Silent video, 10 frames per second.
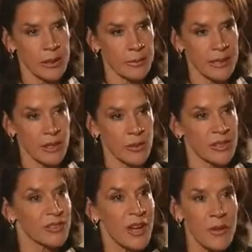we can be in the
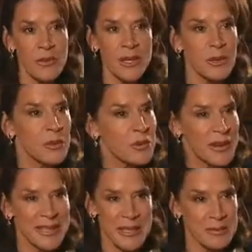race. God willing, we'll
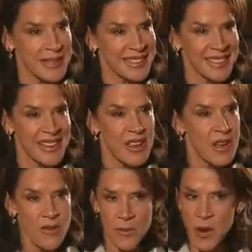raise the money
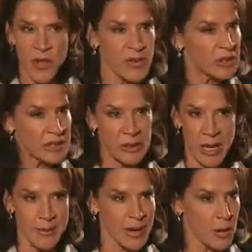from all the folks that are
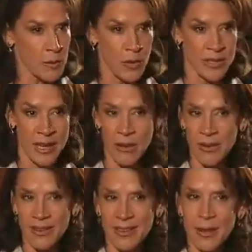coming on board
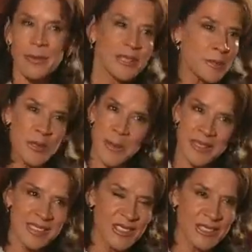now. Because most
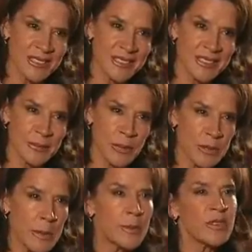politicians,
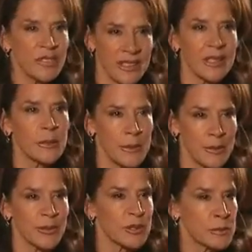most people seeking the
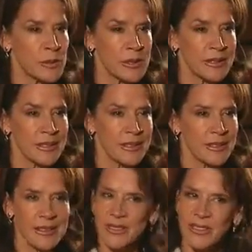people's support,
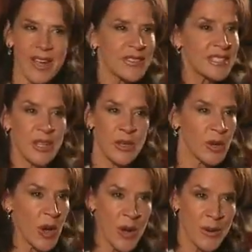don't have to sell
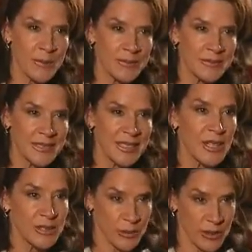their home
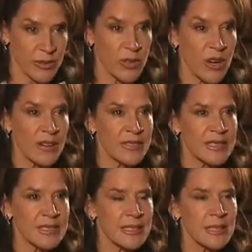to run for office.